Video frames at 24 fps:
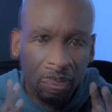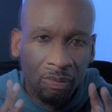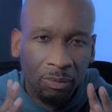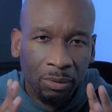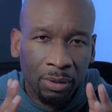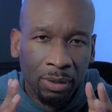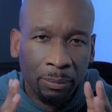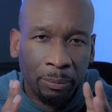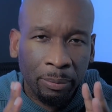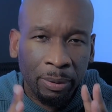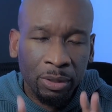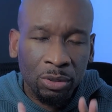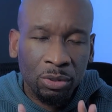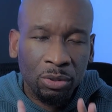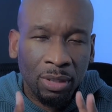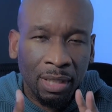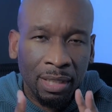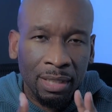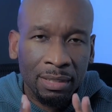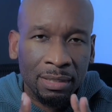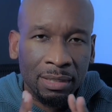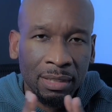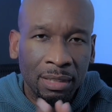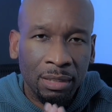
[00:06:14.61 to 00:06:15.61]
with the
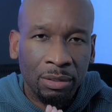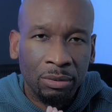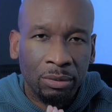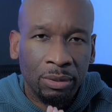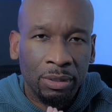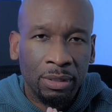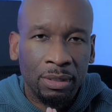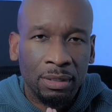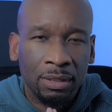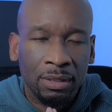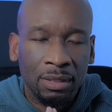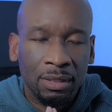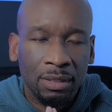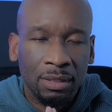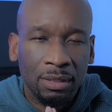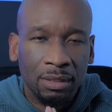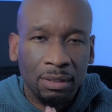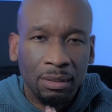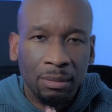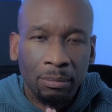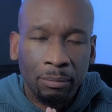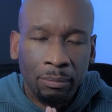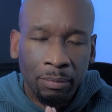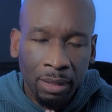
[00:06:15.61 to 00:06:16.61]
Pixel 8 series
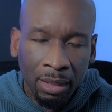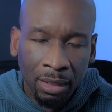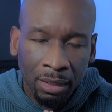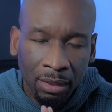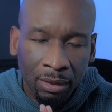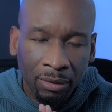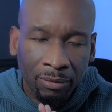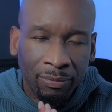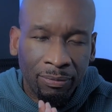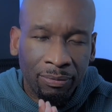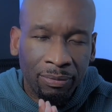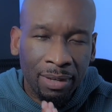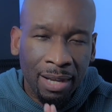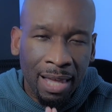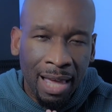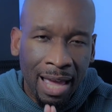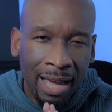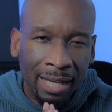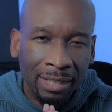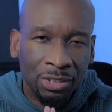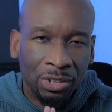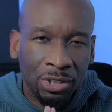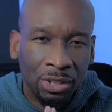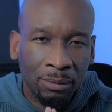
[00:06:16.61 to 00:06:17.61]
being your
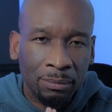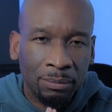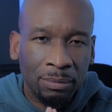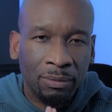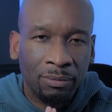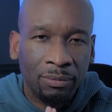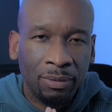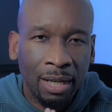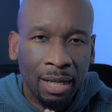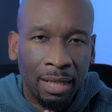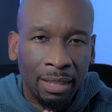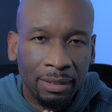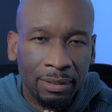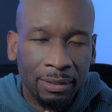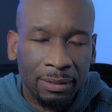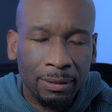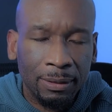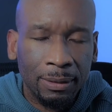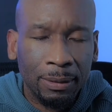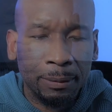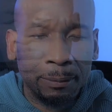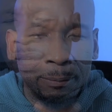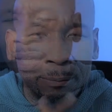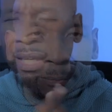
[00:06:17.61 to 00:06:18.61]
flagship
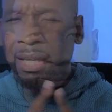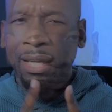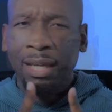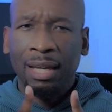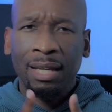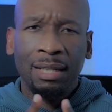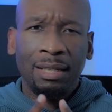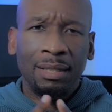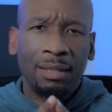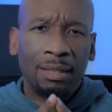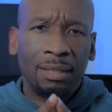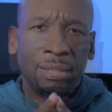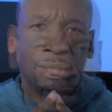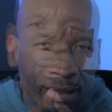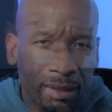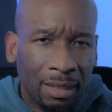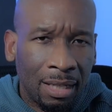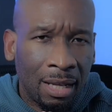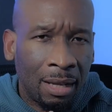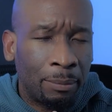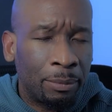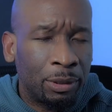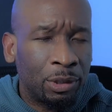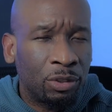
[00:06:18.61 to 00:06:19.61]
device and
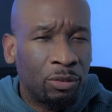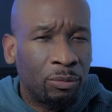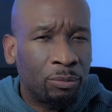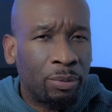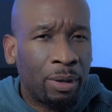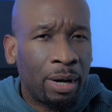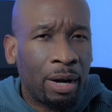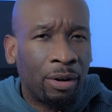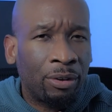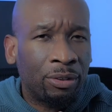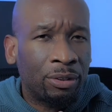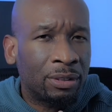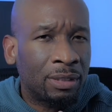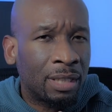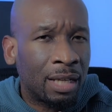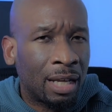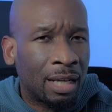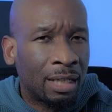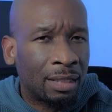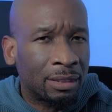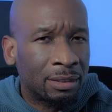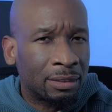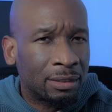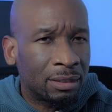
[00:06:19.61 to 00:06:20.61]
how much you
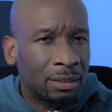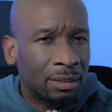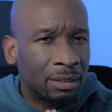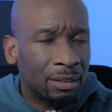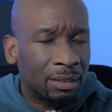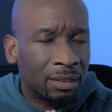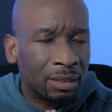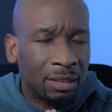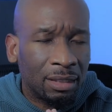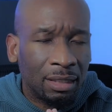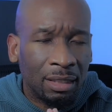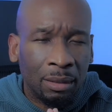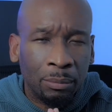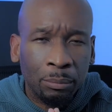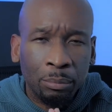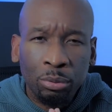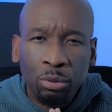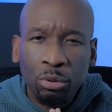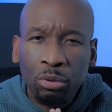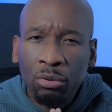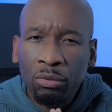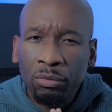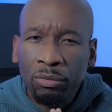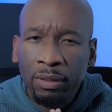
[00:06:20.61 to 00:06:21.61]
prioritize
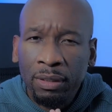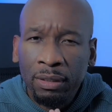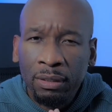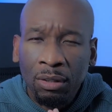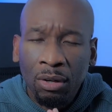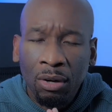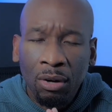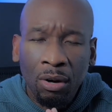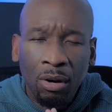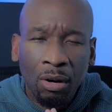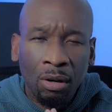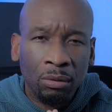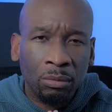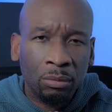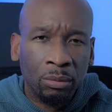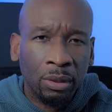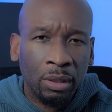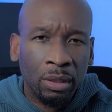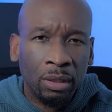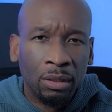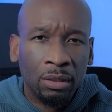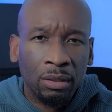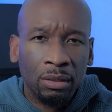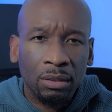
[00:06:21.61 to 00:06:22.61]
improving the
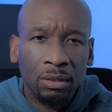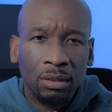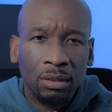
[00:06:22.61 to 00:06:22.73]
hardware